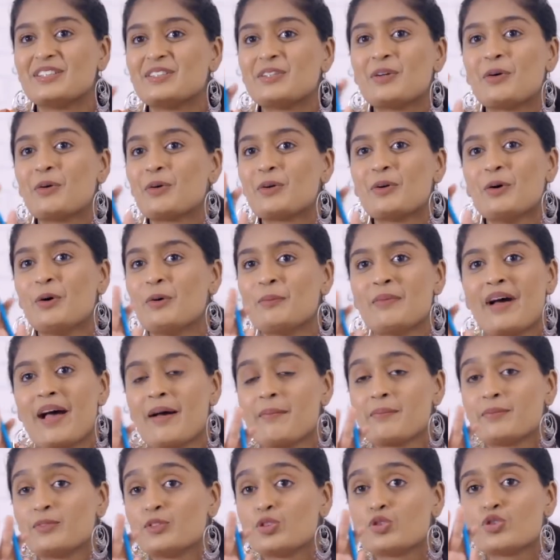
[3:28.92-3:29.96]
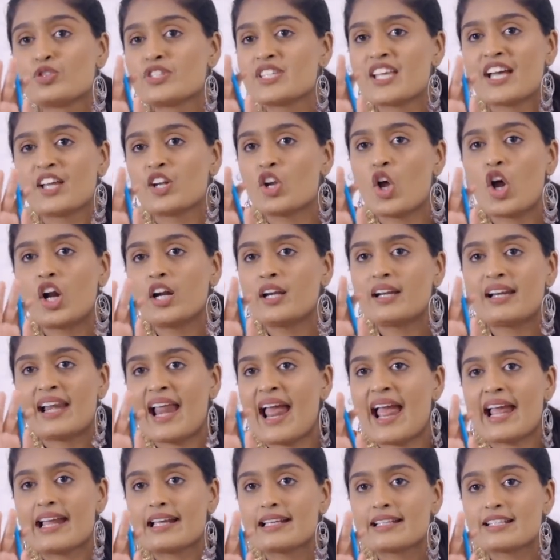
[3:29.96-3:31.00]
No, no, ma'am. Those are not
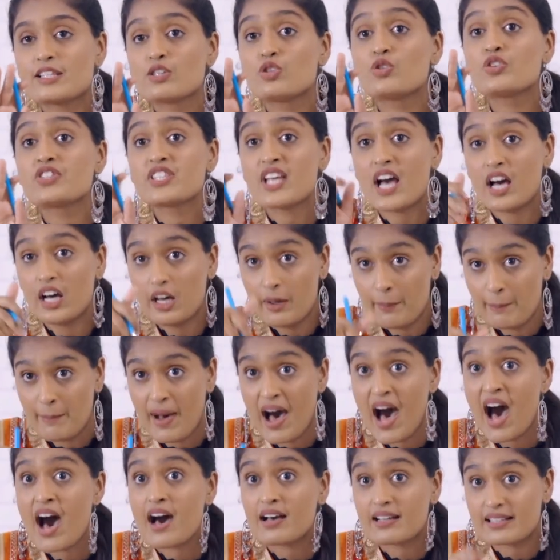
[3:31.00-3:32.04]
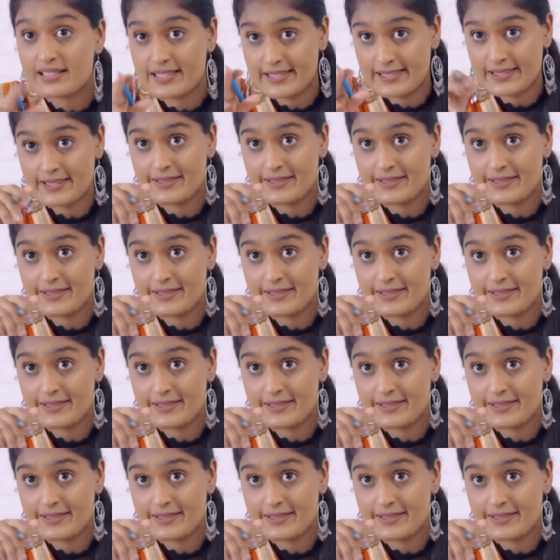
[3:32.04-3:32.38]
ranks. Those are her marks.